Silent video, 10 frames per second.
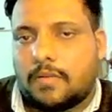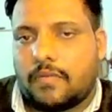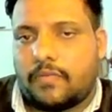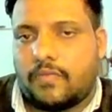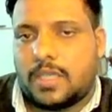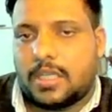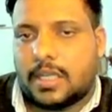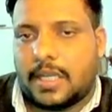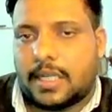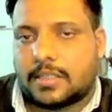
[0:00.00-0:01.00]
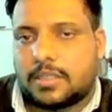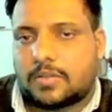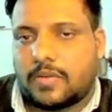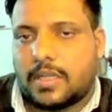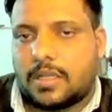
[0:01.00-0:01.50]
Vx
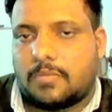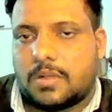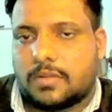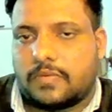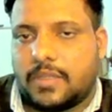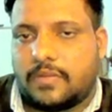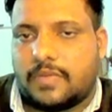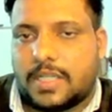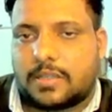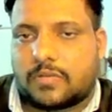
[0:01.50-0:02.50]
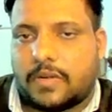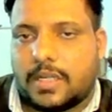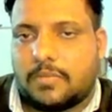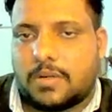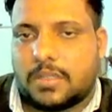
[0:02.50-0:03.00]
square plus Vy
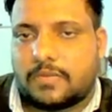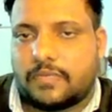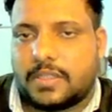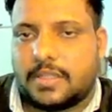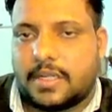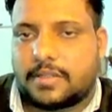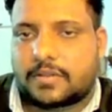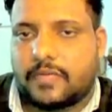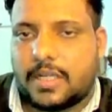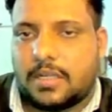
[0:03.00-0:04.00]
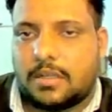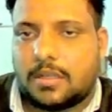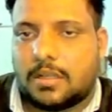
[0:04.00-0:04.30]
square plus Vz square.